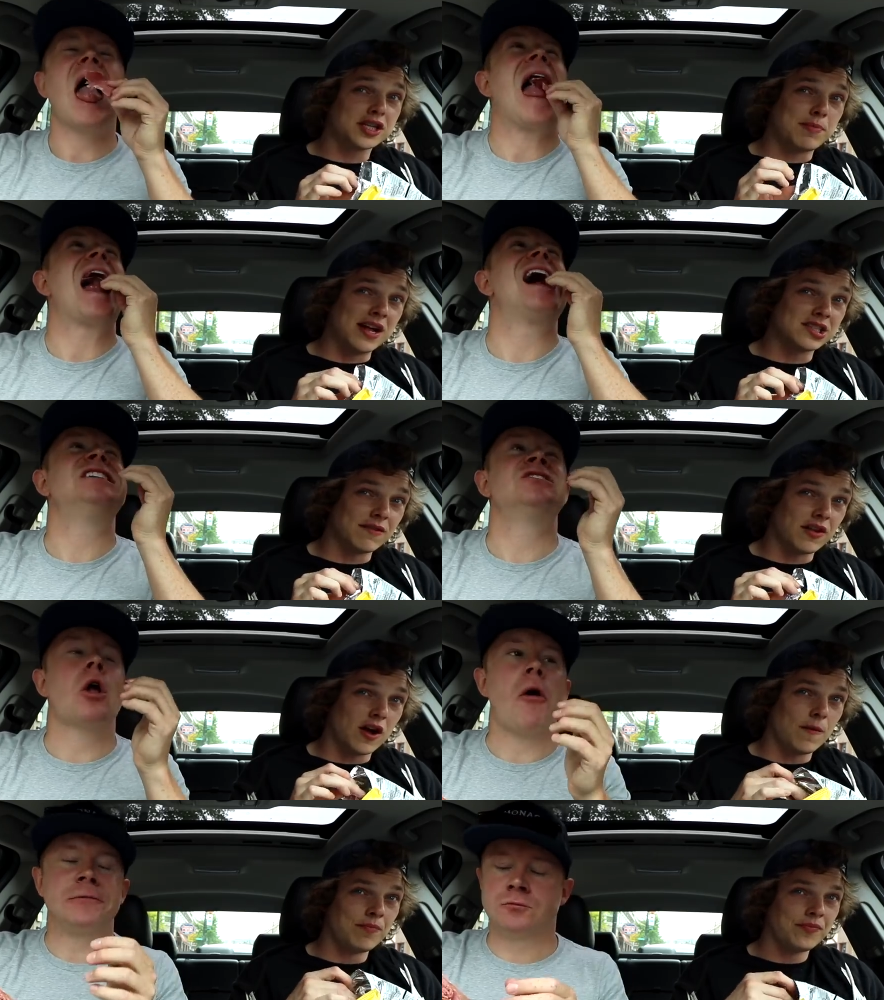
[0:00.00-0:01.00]
Speaker 1: expensive though.
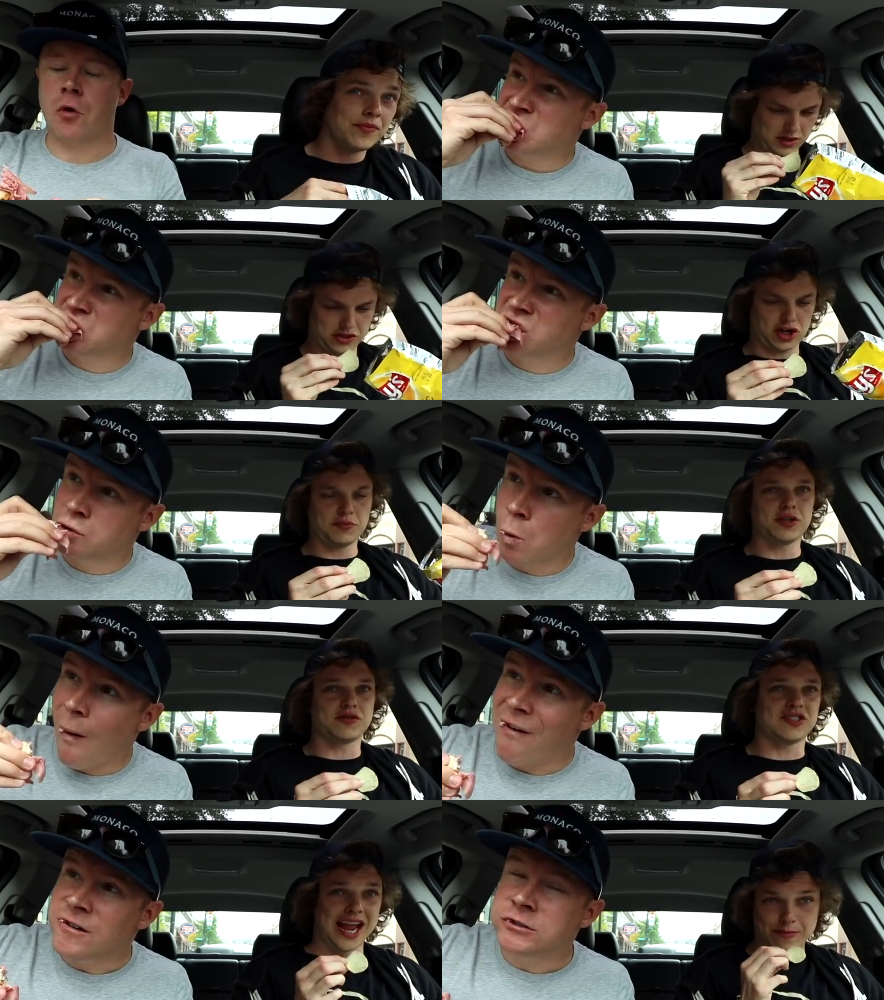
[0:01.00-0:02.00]
In terms of
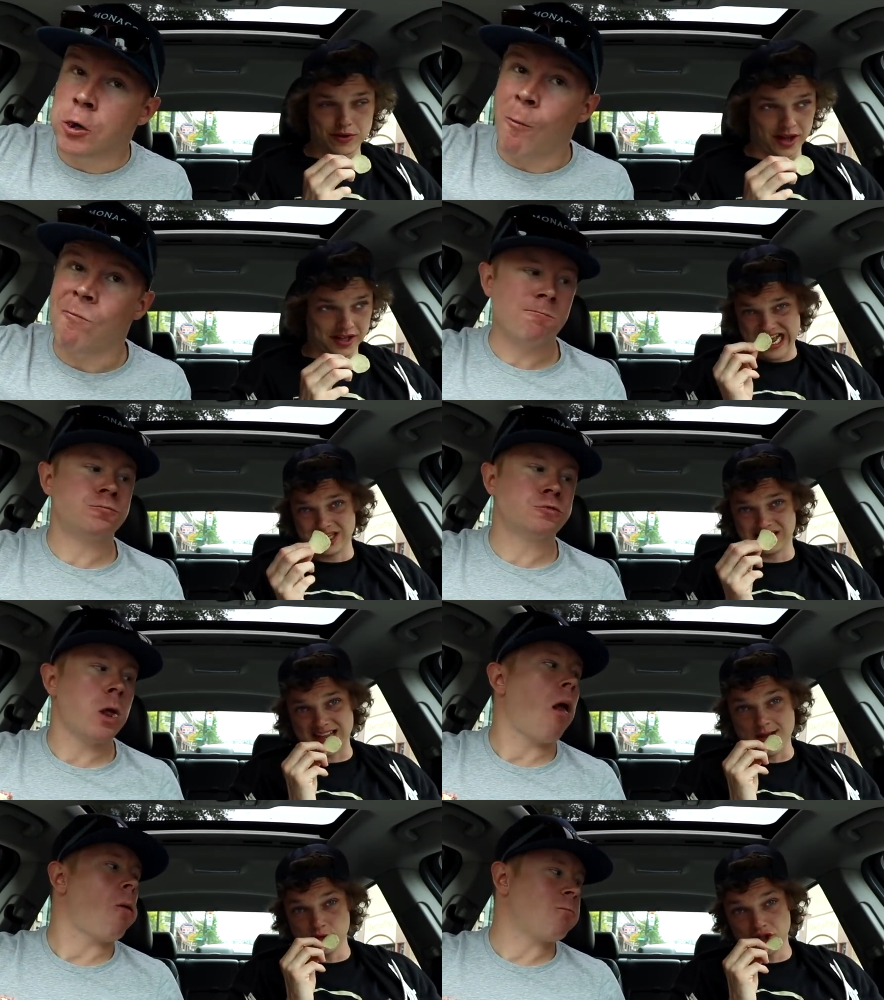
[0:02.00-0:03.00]
sandwich, like deli
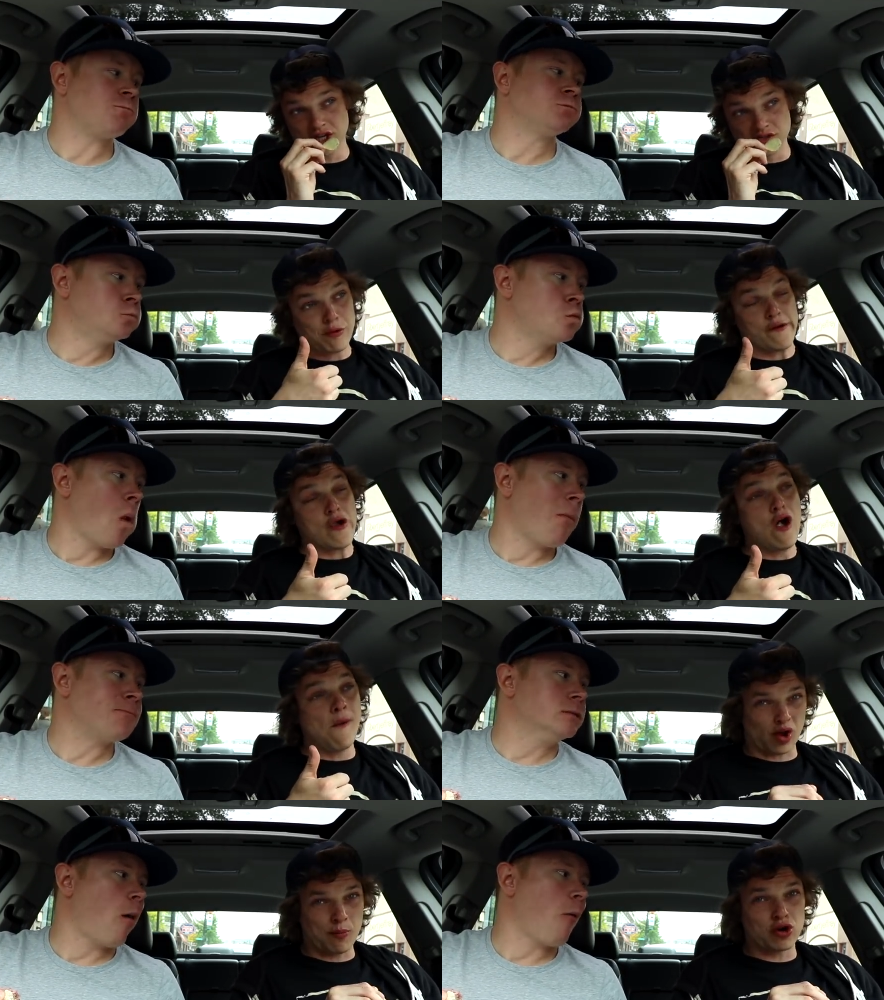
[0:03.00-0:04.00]
sandwiches, pretty
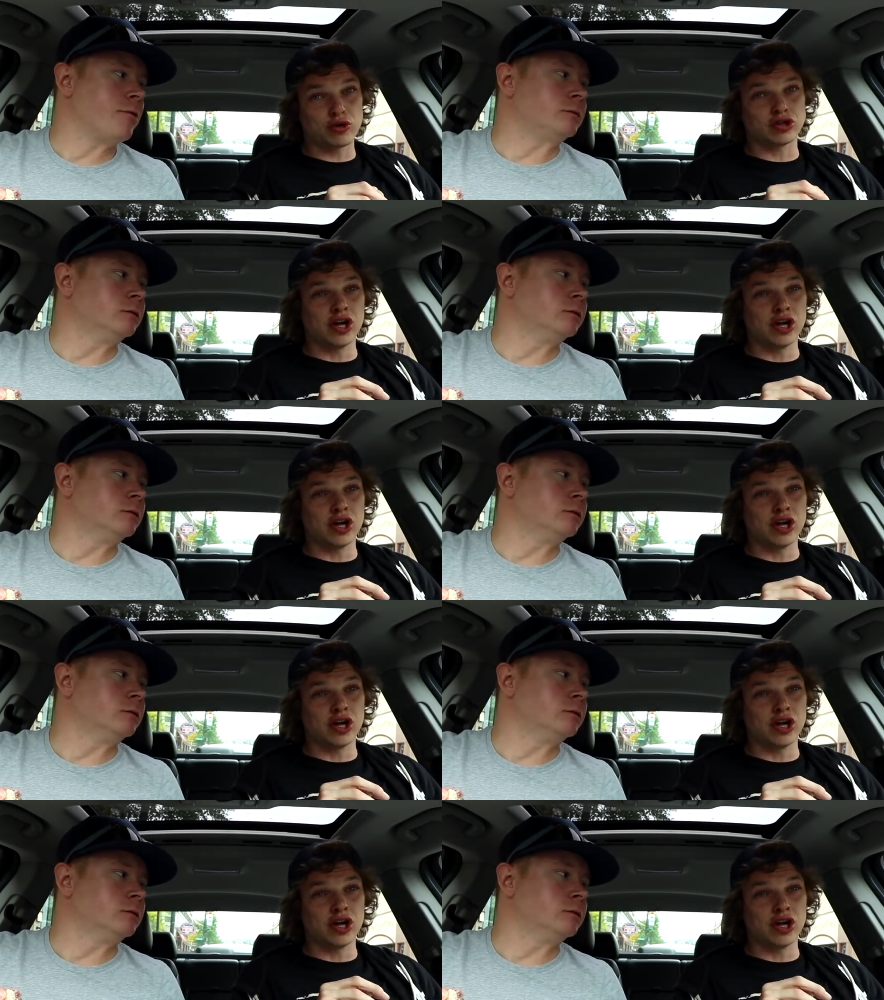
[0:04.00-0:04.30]
good. I'm gonna go with